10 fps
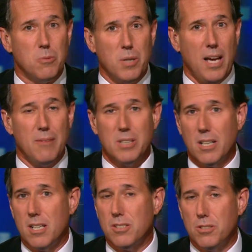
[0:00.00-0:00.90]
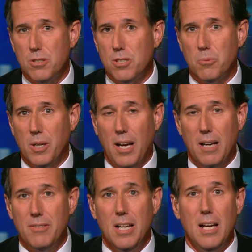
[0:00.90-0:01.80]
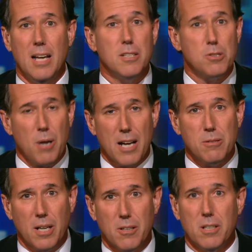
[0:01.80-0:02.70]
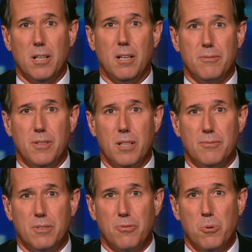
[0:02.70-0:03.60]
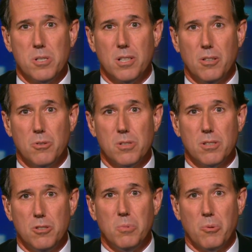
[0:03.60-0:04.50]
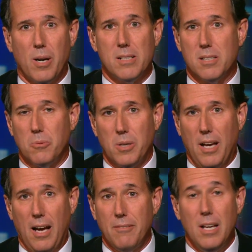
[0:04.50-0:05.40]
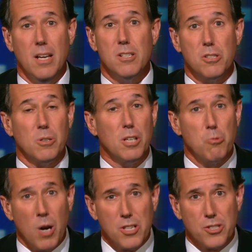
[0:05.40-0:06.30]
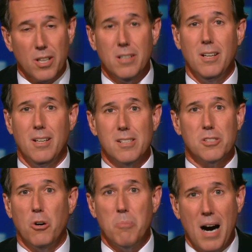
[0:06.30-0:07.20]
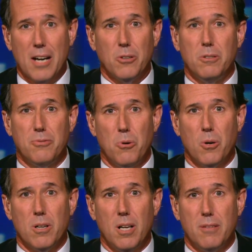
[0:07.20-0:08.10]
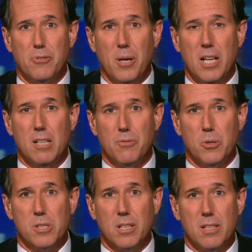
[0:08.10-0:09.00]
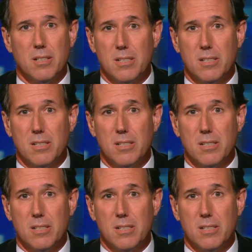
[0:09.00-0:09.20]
that we have and the Constitution we have and the track record of, of enforcing those human rights that we have. Certainly, Russia is no model for, uh, for any of those things